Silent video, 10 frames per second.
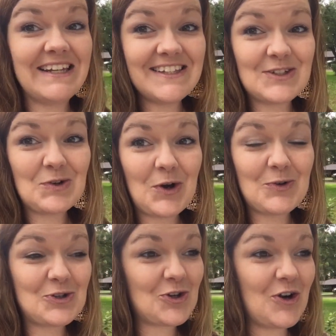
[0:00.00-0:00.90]
and it's still
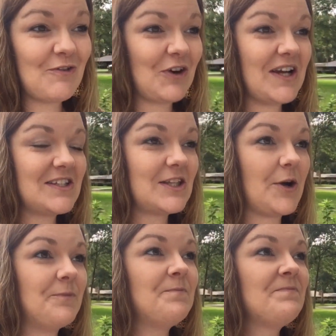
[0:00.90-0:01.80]
going strong for us.
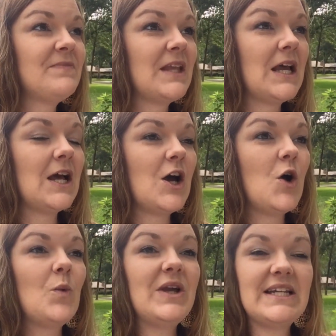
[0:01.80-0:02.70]
So
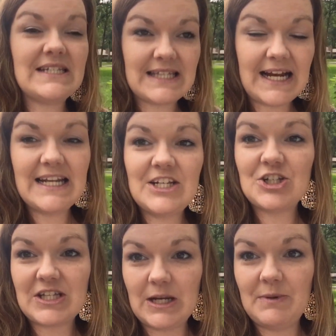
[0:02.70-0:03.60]
we had decided to
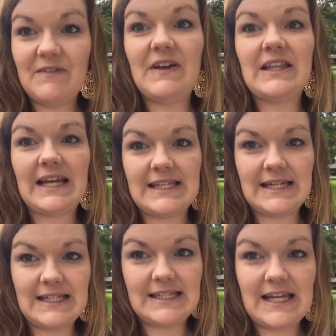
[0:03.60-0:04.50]
just get a big van, like I
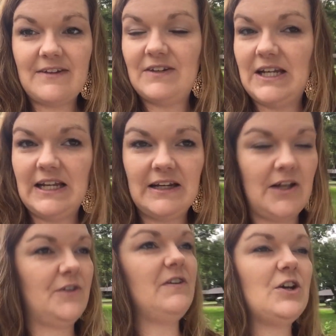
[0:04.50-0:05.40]
said, instead of needing
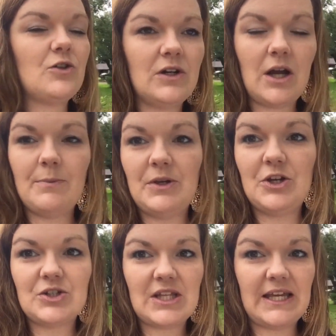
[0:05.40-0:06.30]
another vehicle in a couple of
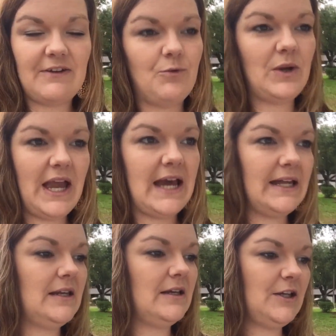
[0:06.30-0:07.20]
years. Like, if we
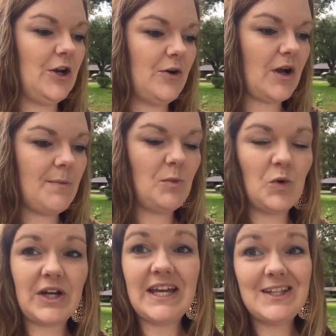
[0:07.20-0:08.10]
had, you know, a couple
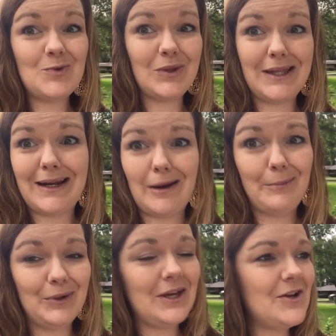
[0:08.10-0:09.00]
more kids within a
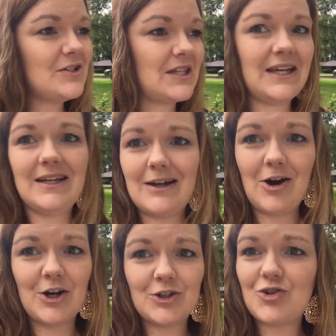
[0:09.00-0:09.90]
couple of years, like
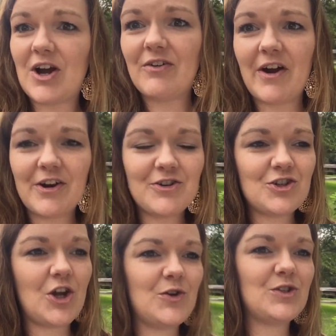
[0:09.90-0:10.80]
our track record
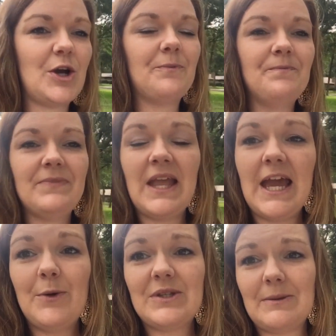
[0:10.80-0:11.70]
shows. So,
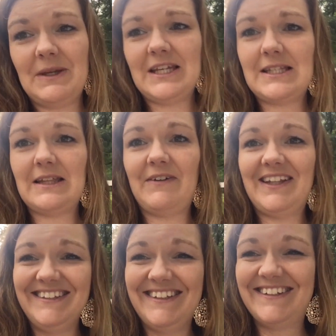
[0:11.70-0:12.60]
anyways, let me get to the van.